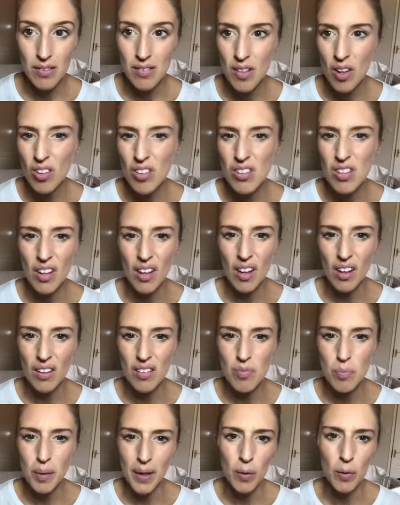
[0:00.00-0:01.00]
not to
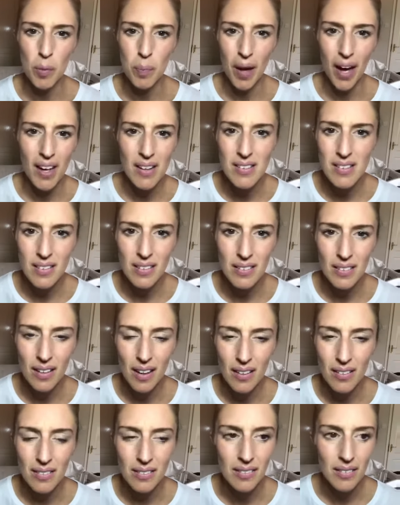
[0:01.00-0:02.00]
bring up the past
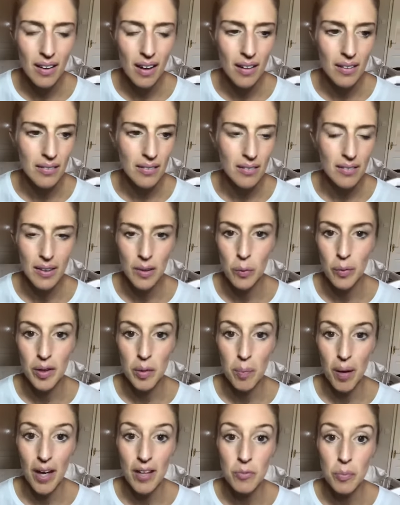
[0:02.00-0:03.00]
and deal with the
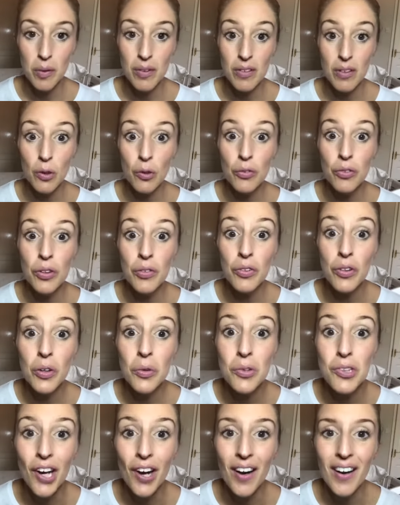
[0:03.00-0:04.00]
past, but to look to the
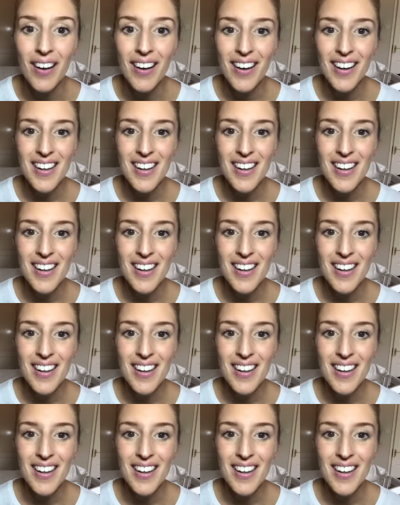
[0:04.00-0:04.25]
future,